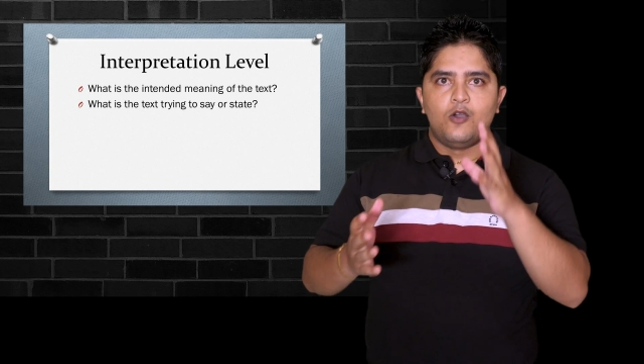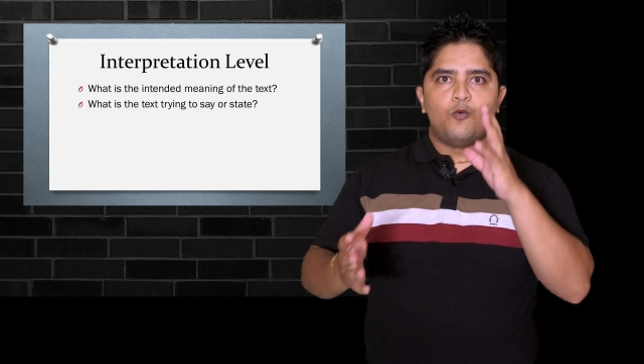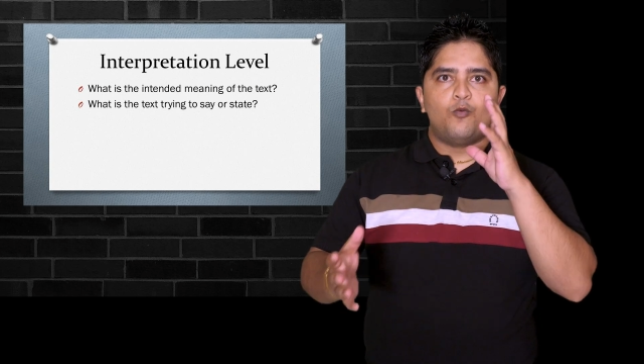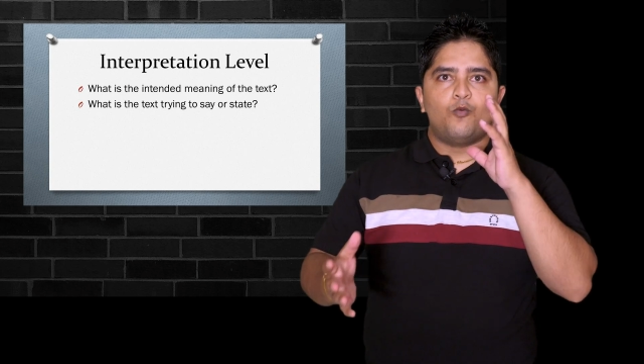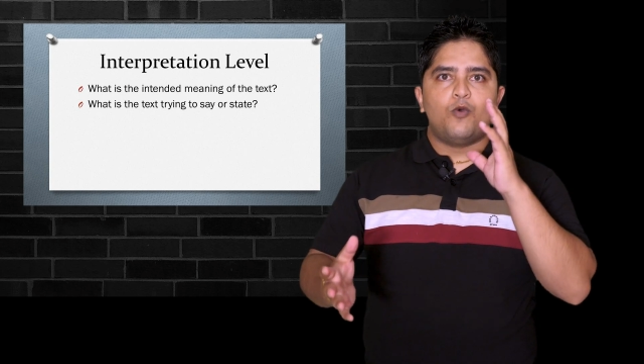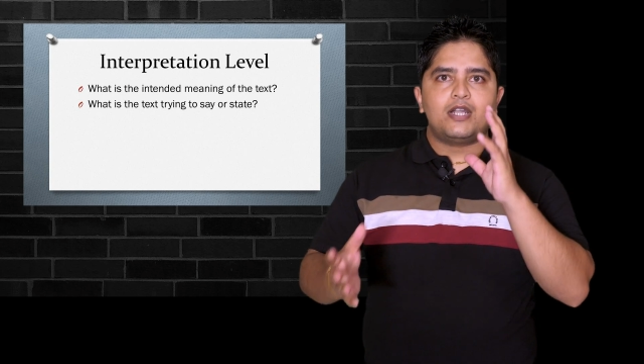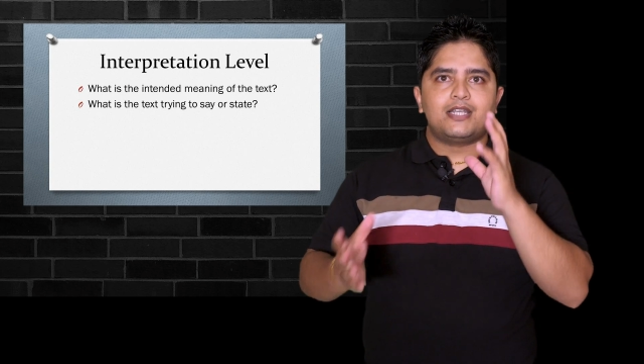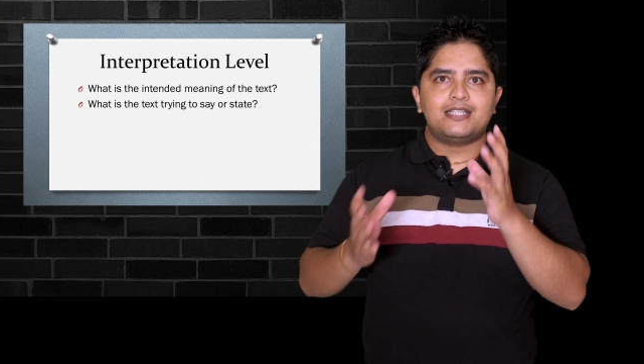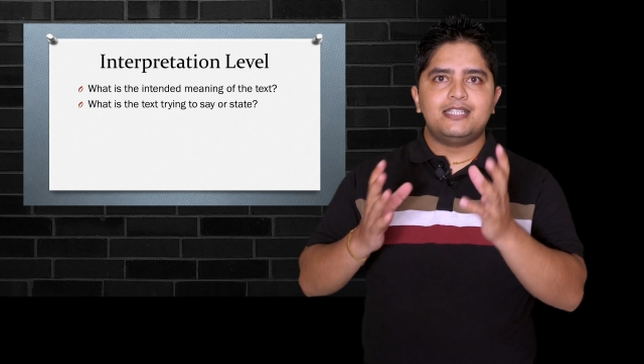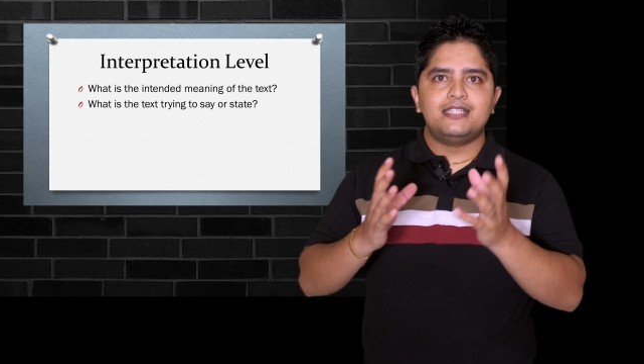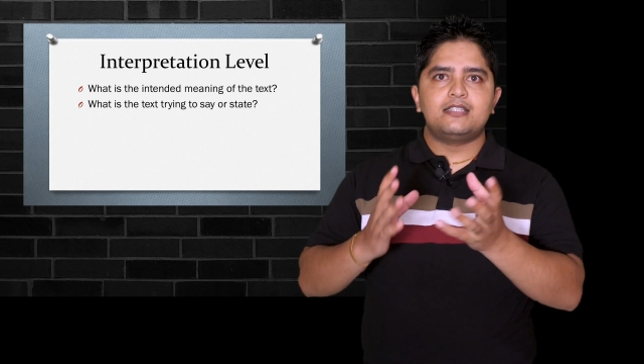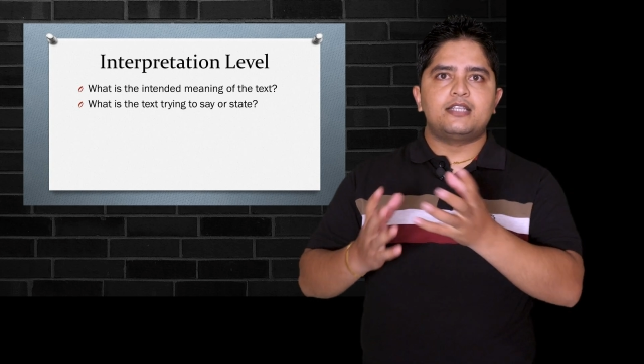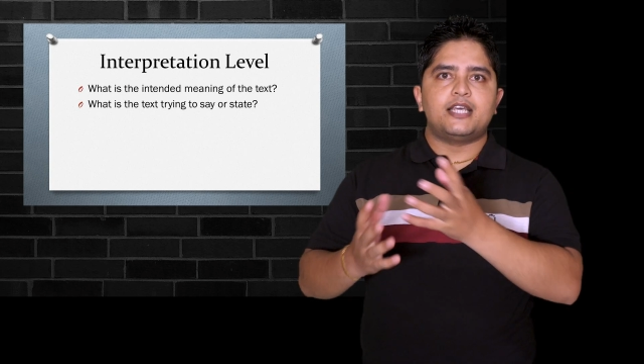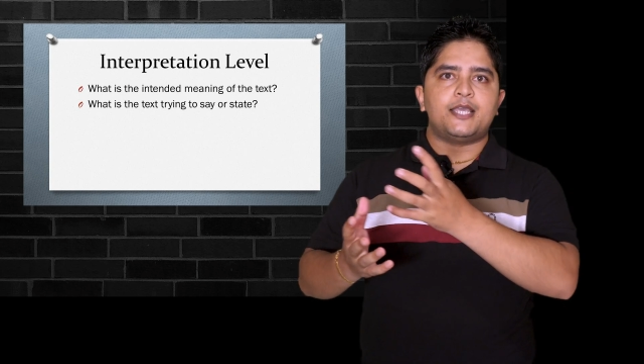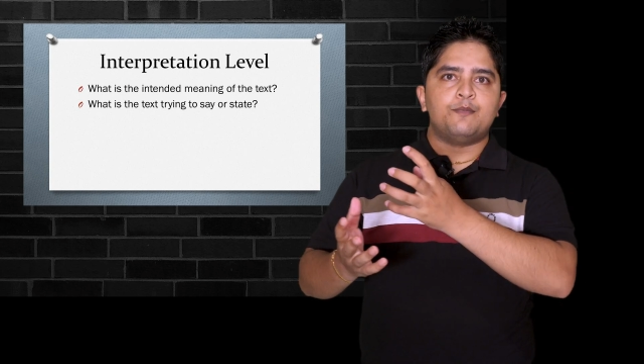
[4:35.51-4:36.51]
what
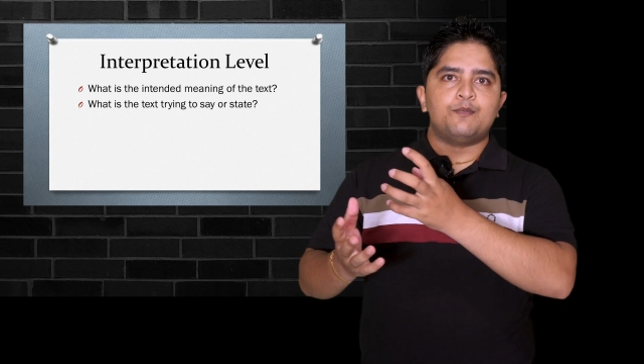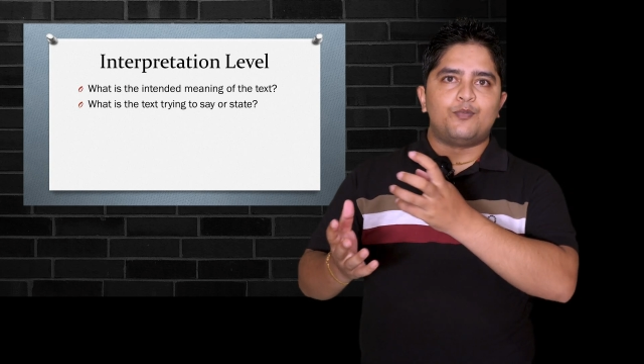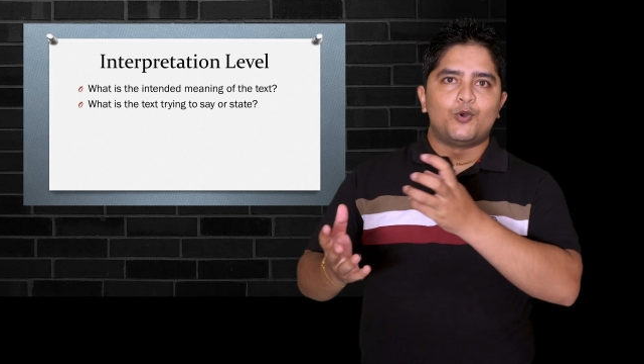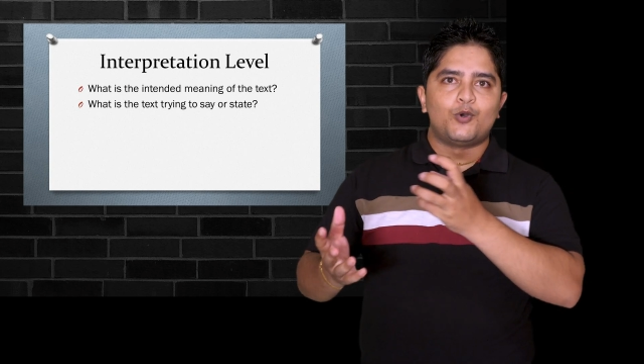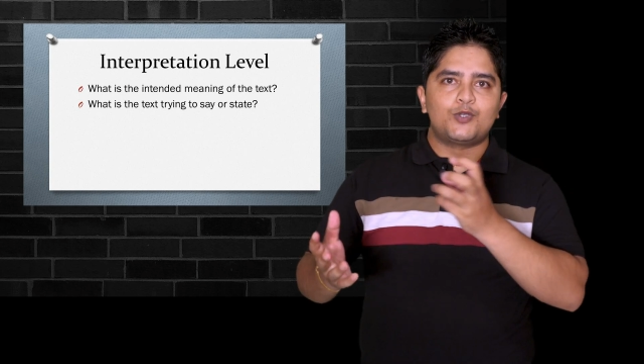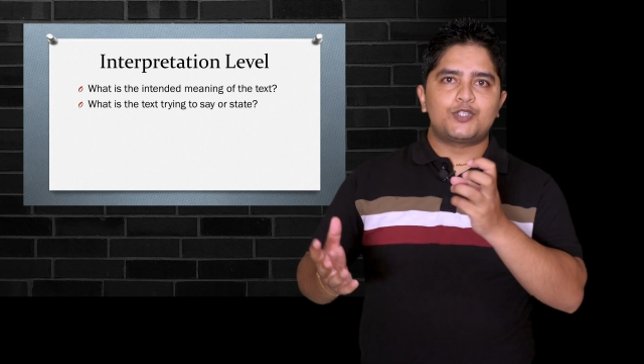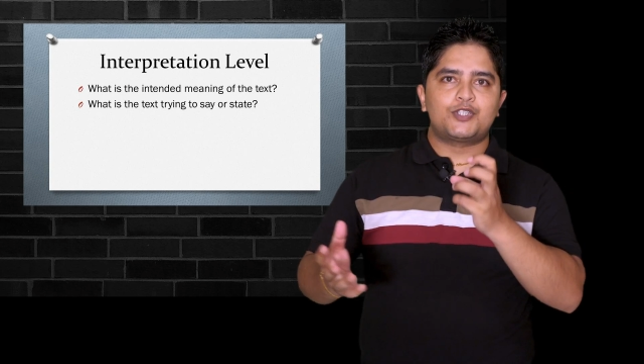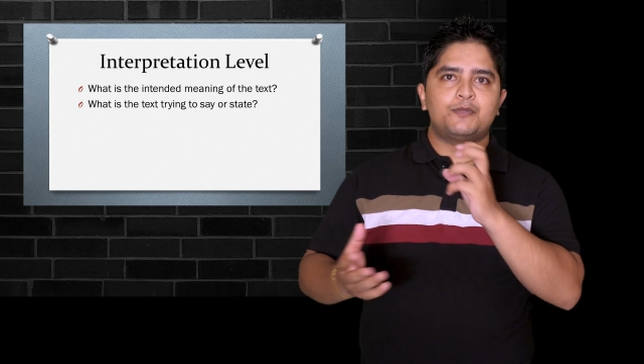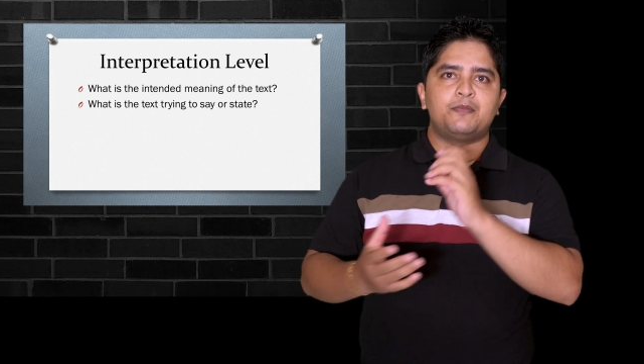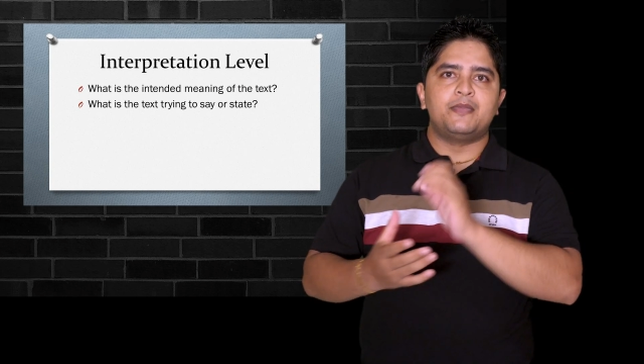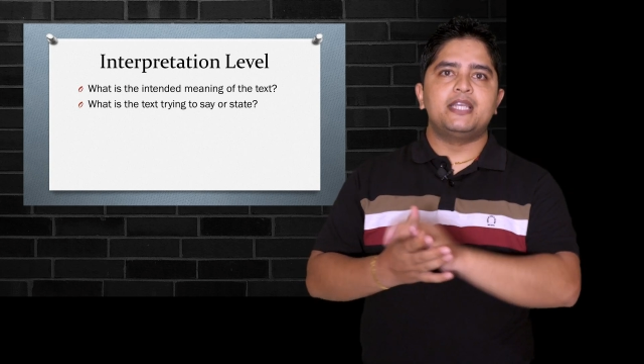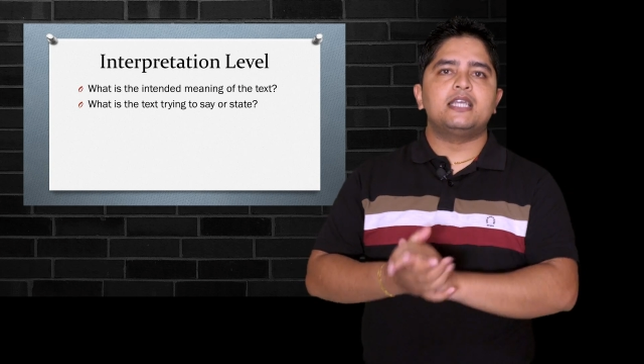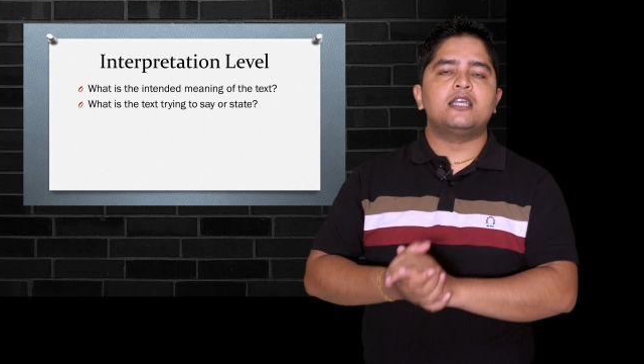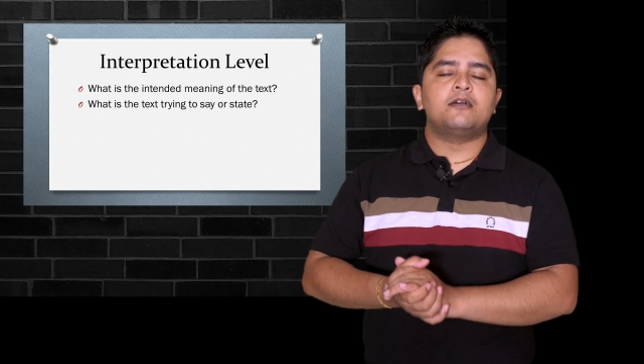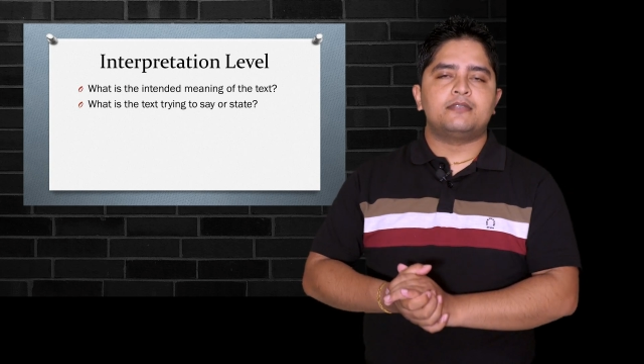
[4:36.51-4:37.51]
is the imposed
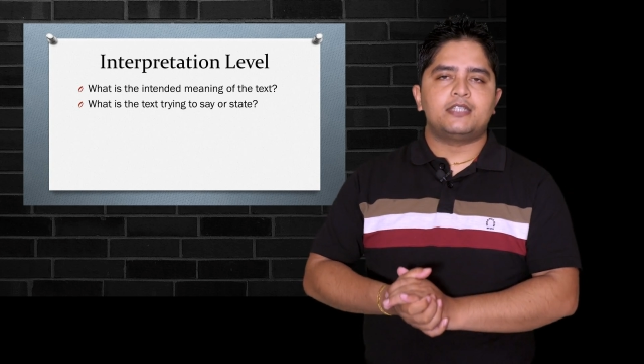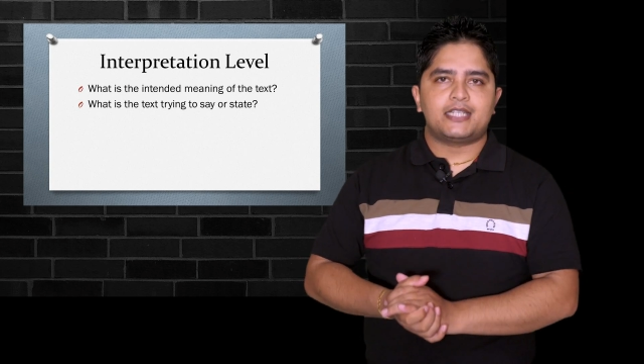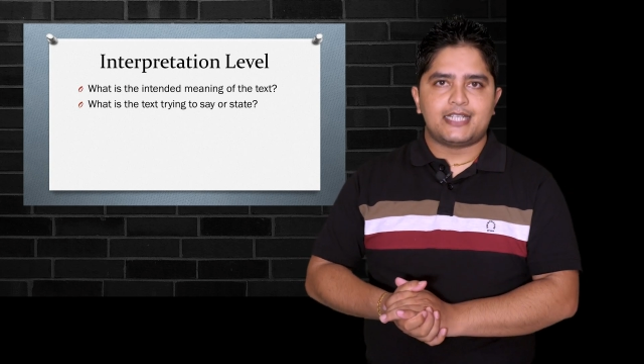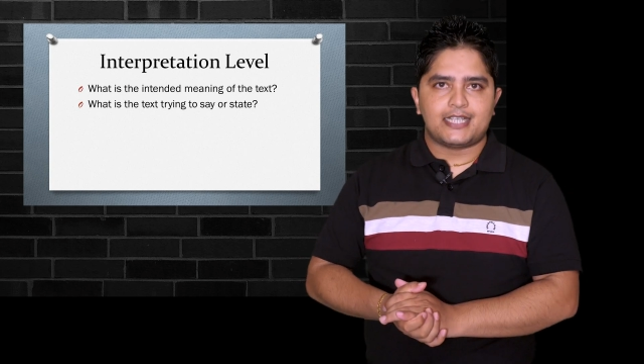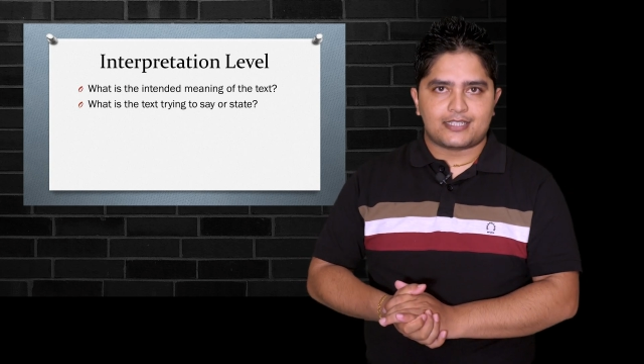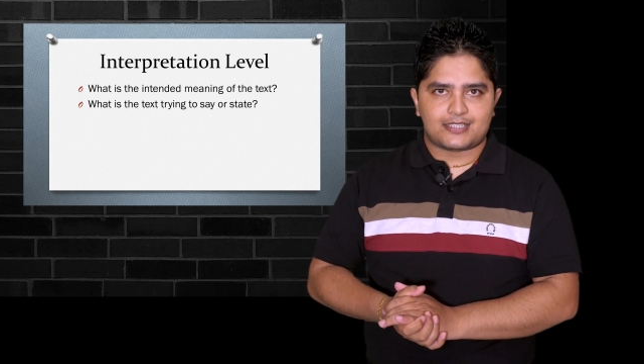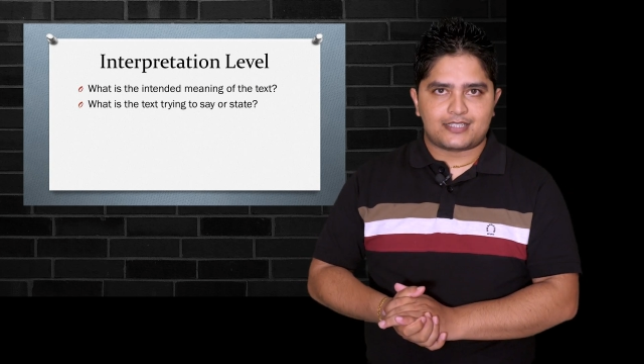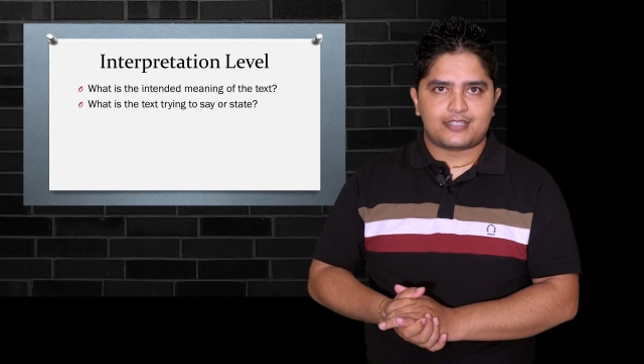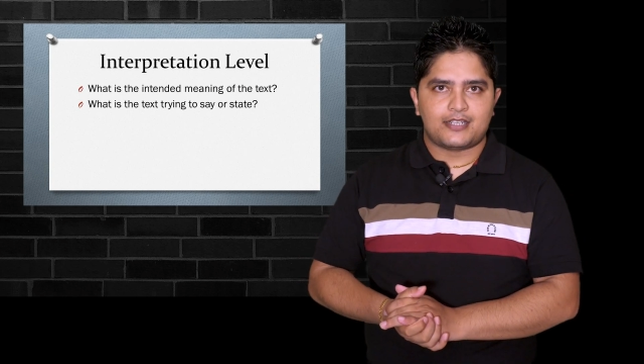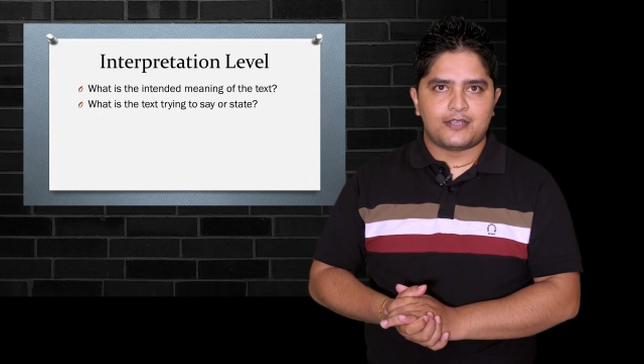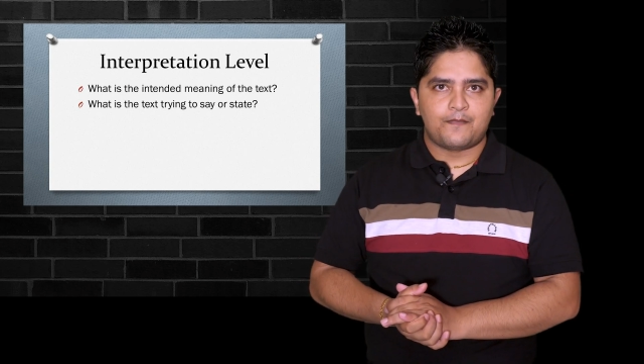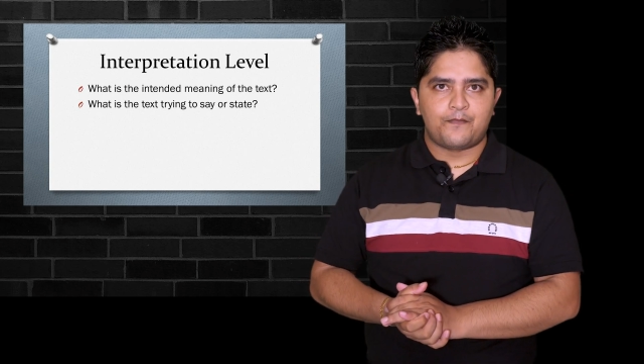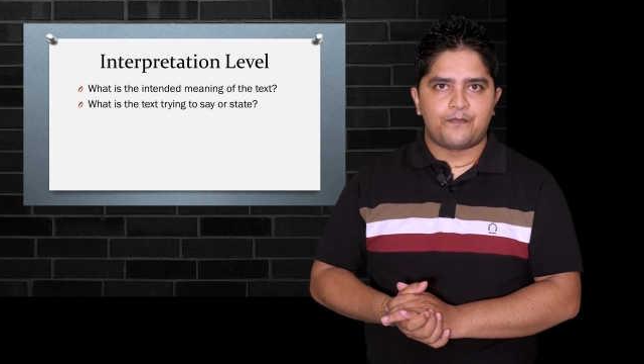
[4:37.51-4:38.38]
meaning of the text.